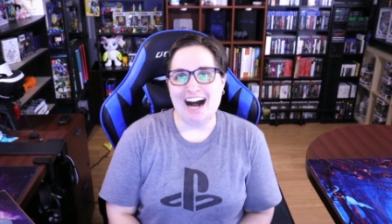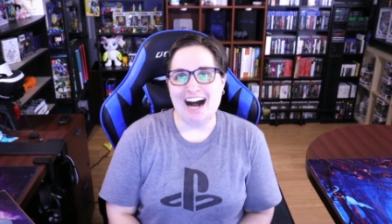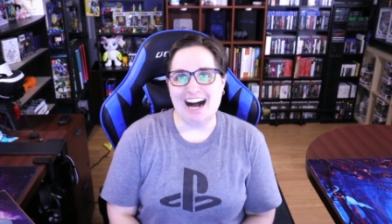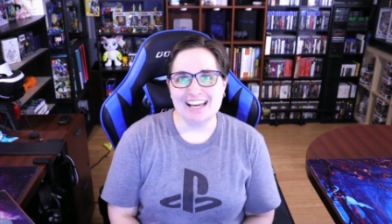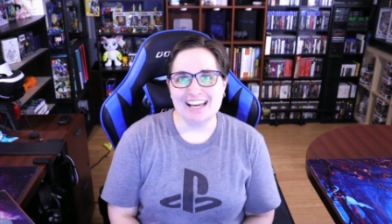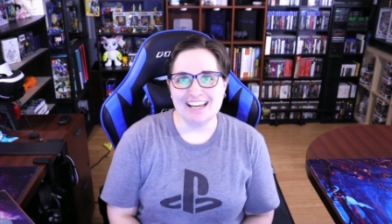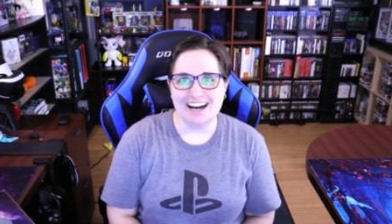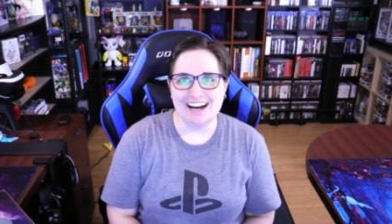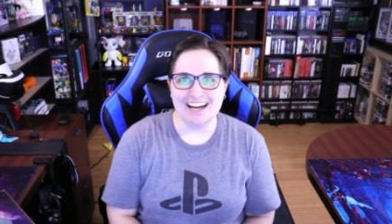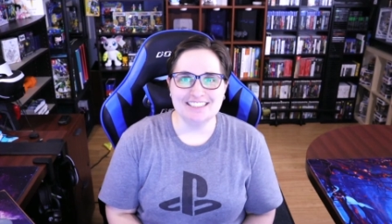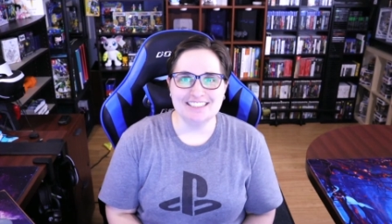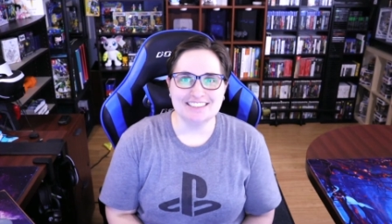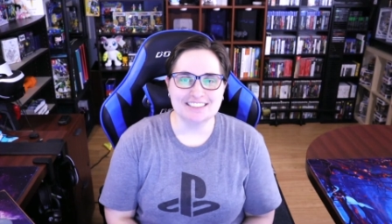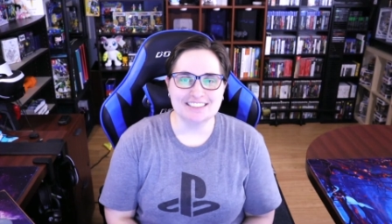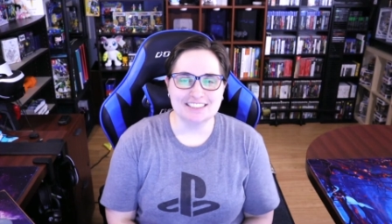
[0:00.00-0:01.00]

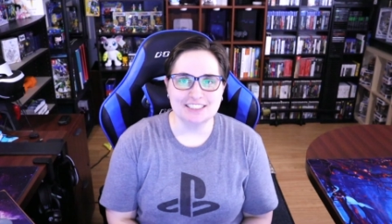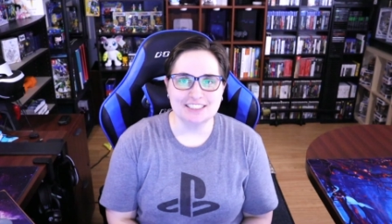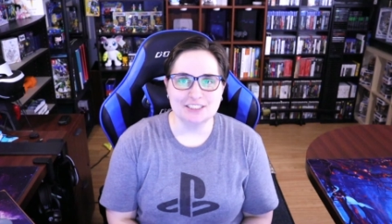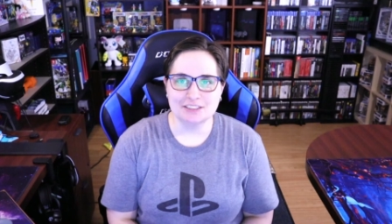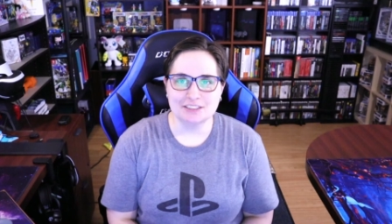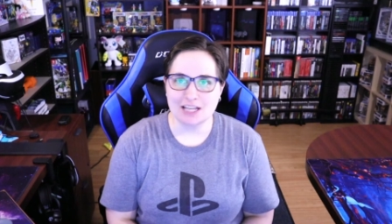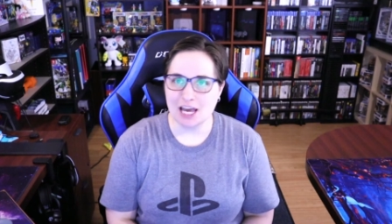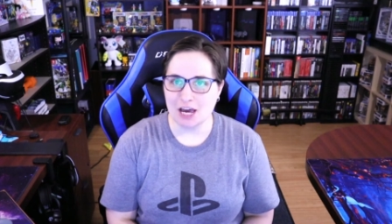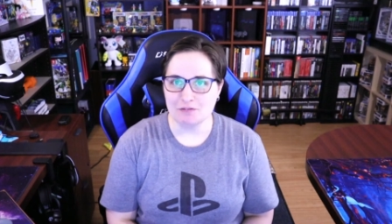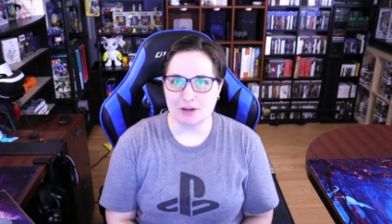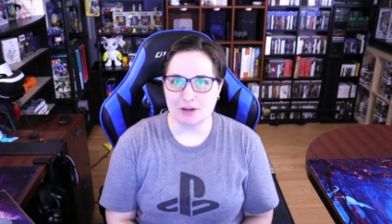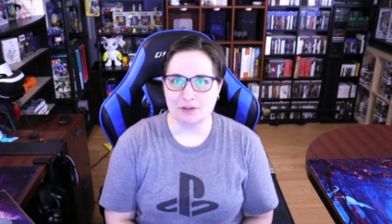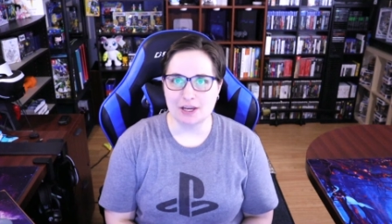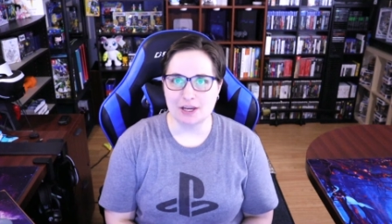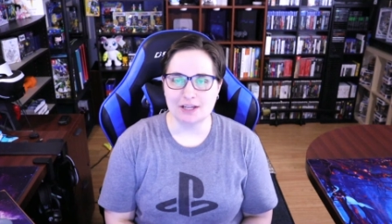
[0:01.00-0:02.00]
guys, this is
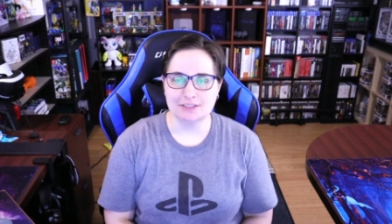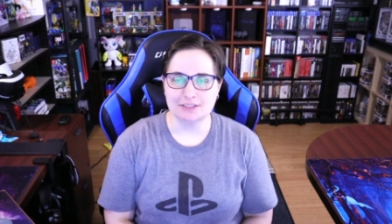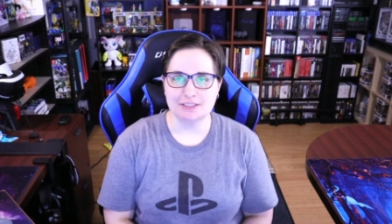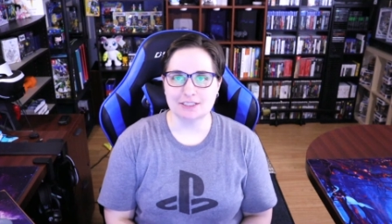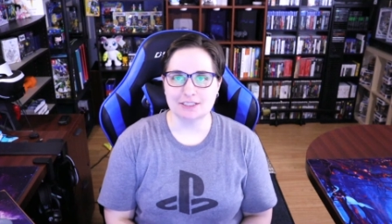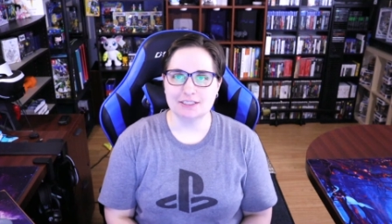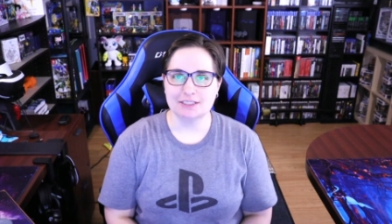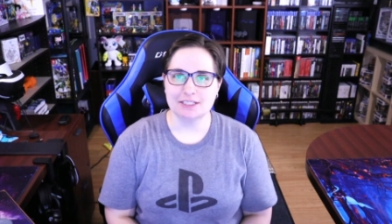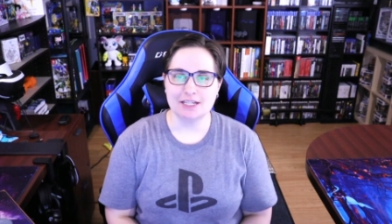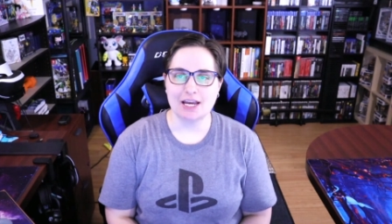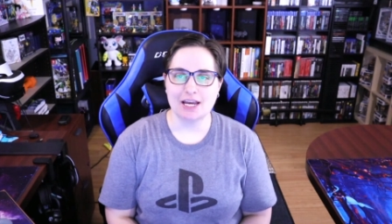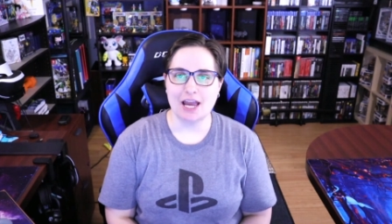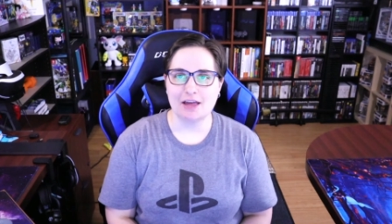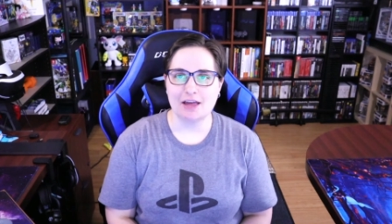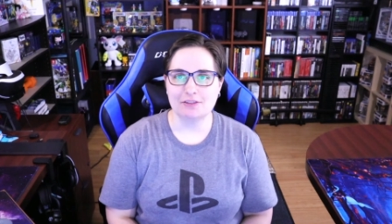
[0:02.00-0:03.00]
FFAN 16
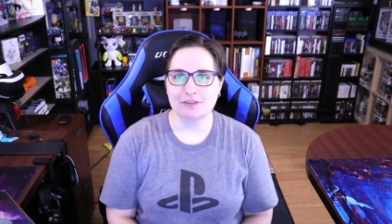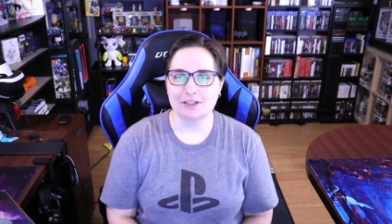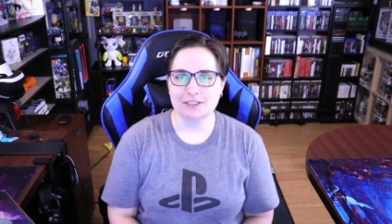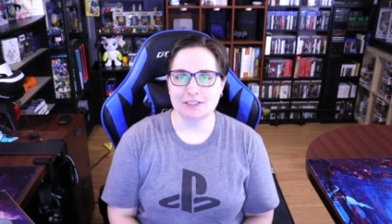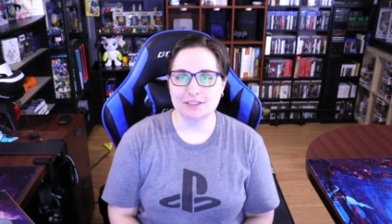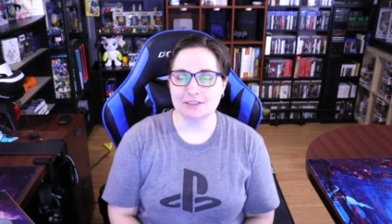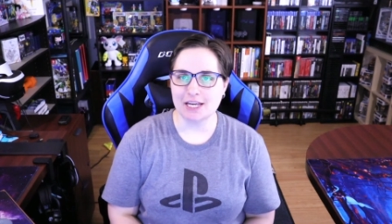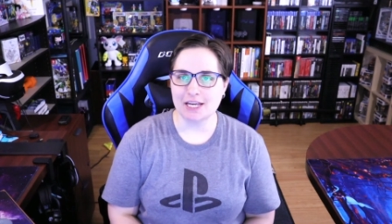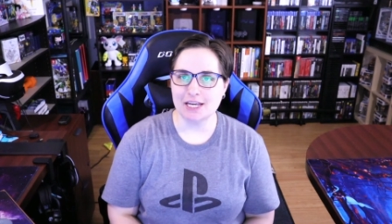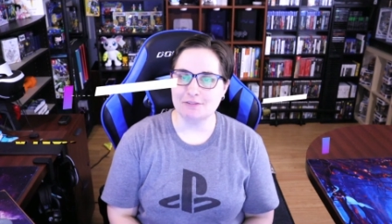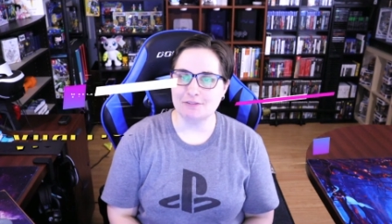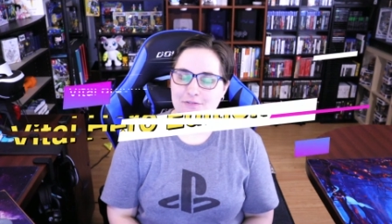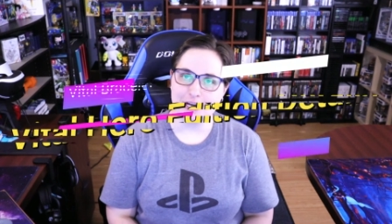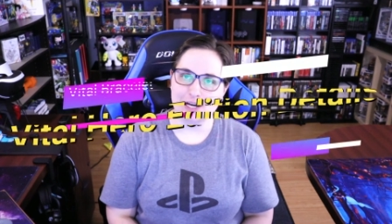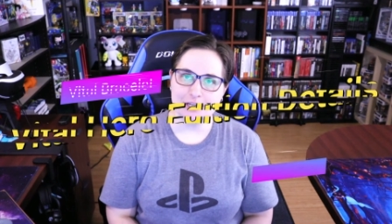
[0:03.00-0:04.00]
and this is a
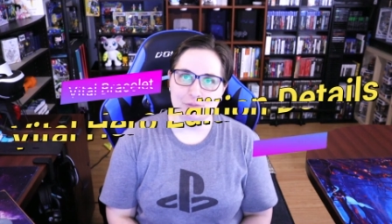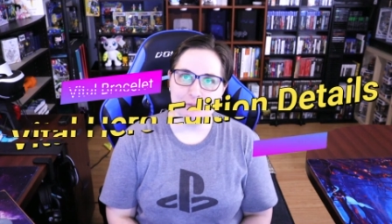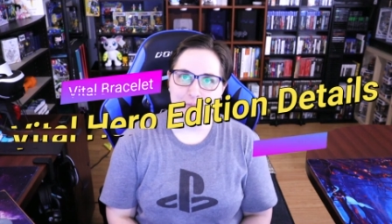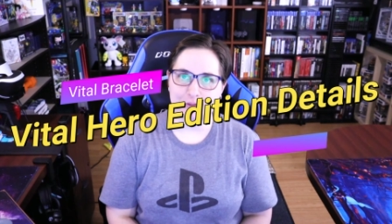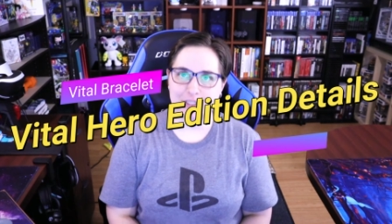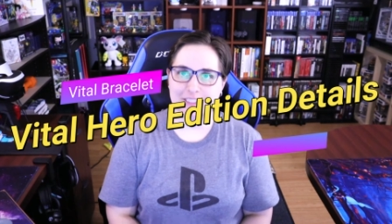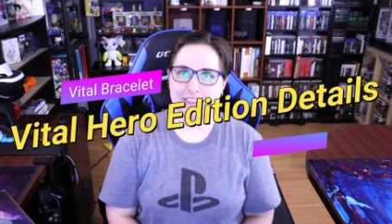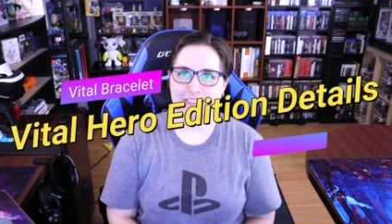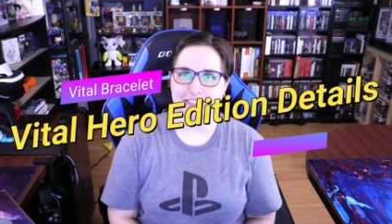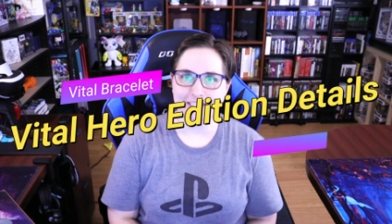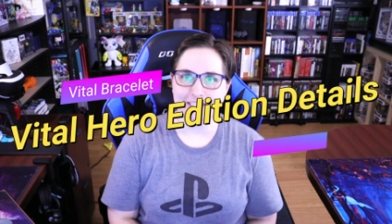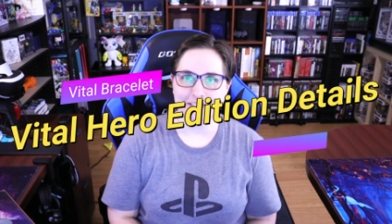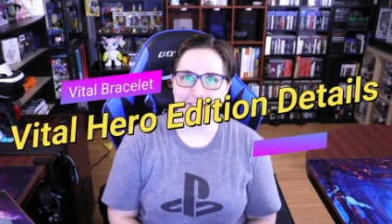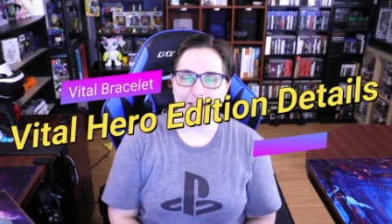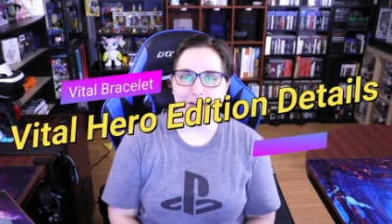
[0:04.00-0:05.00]
Vital
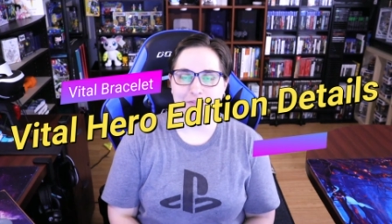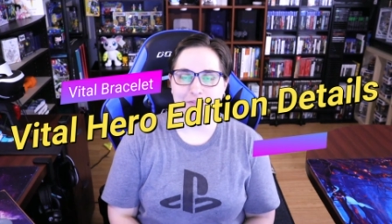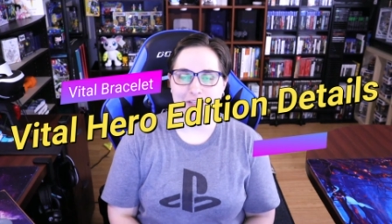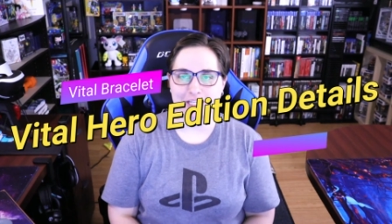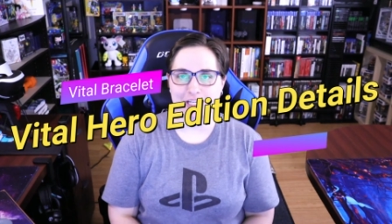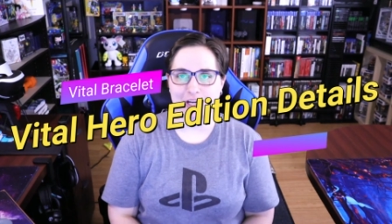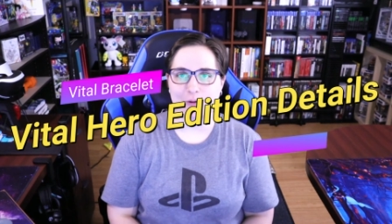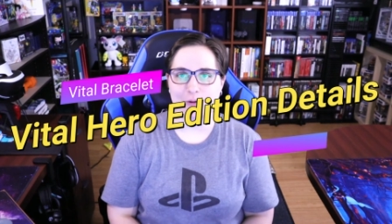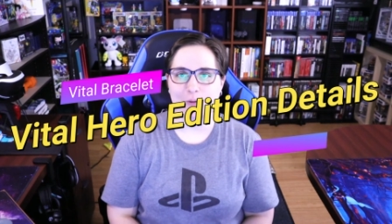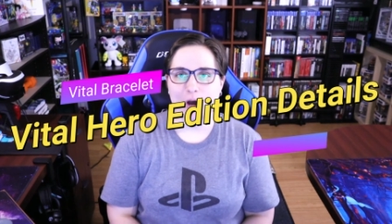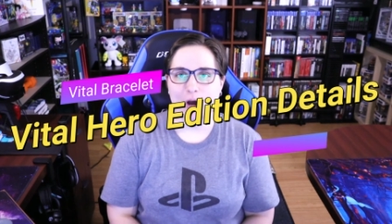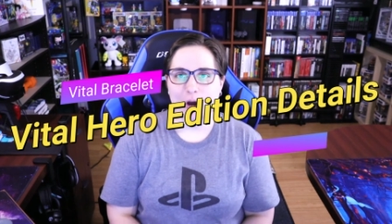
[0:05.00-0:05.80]
Bracelet video.